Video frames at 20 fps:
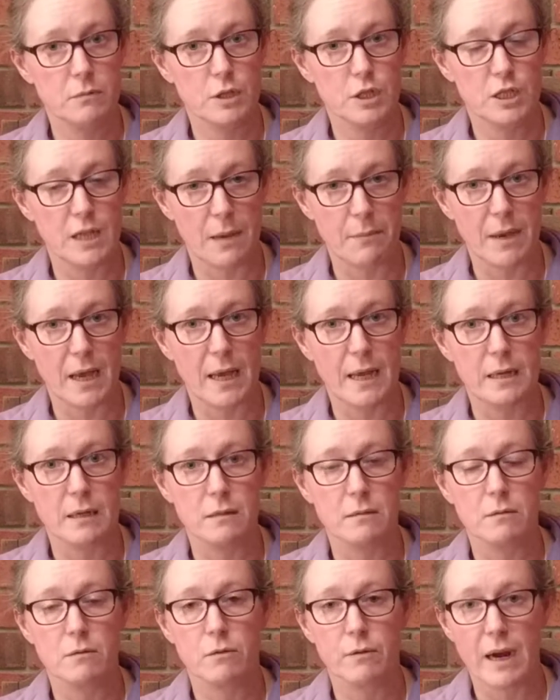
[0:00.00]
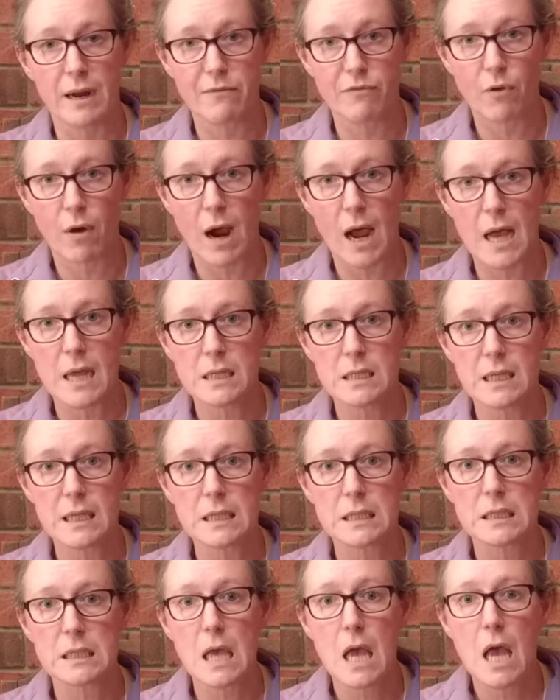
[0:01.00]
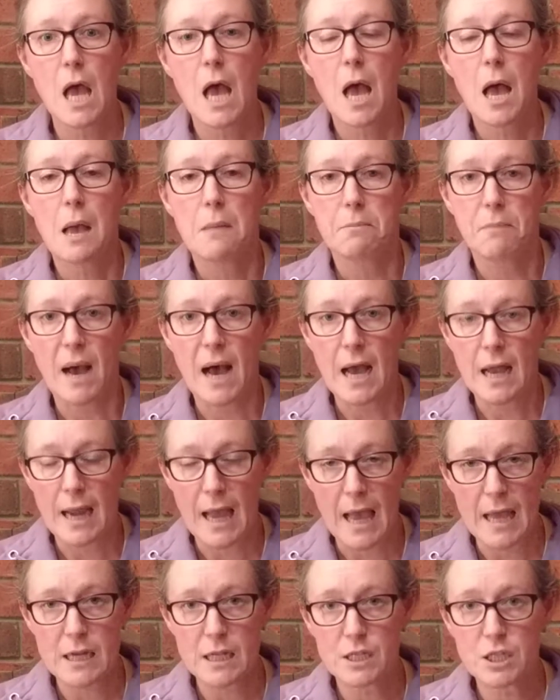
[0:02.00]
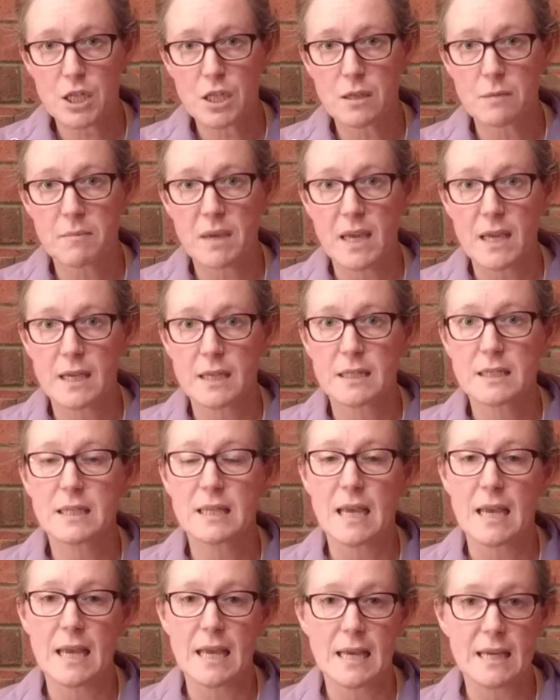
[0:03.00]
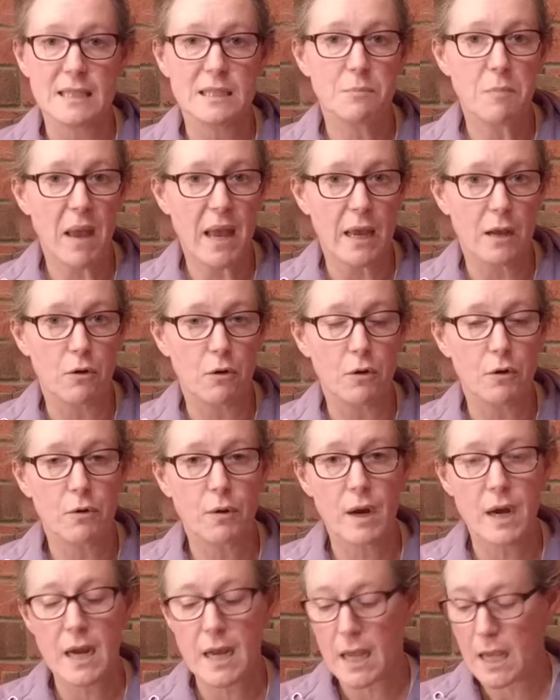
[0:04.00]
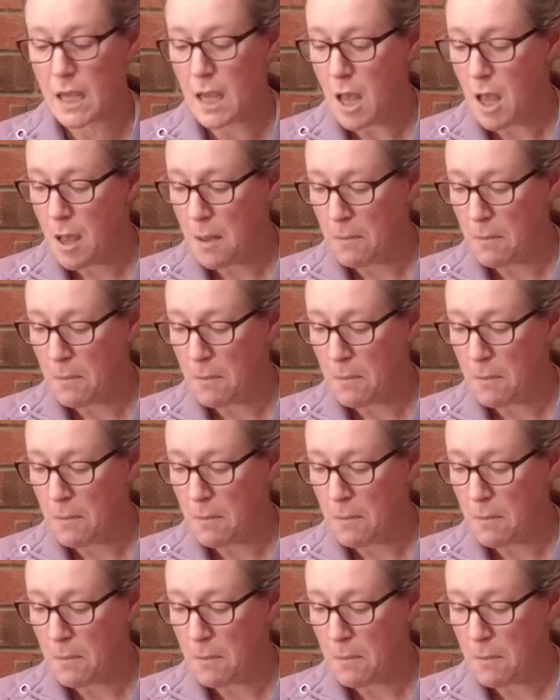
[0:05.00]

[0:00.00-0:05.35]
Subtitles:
champagne grape varieties, but added to the mix is Pinot Gris,